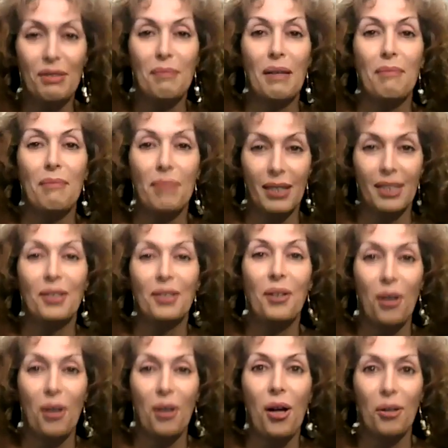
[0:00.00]
remember,
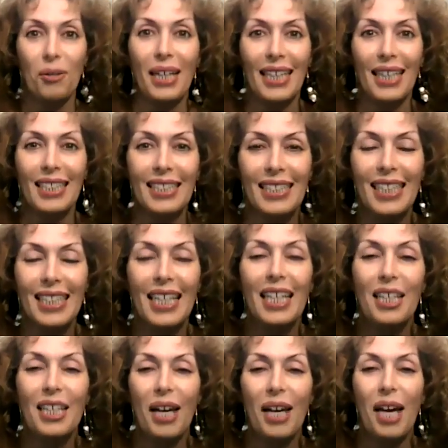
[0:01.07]
always,
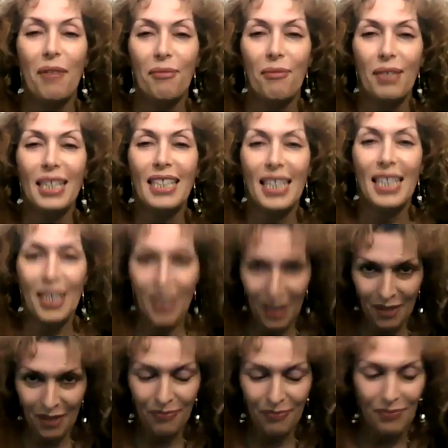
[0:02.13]
every year.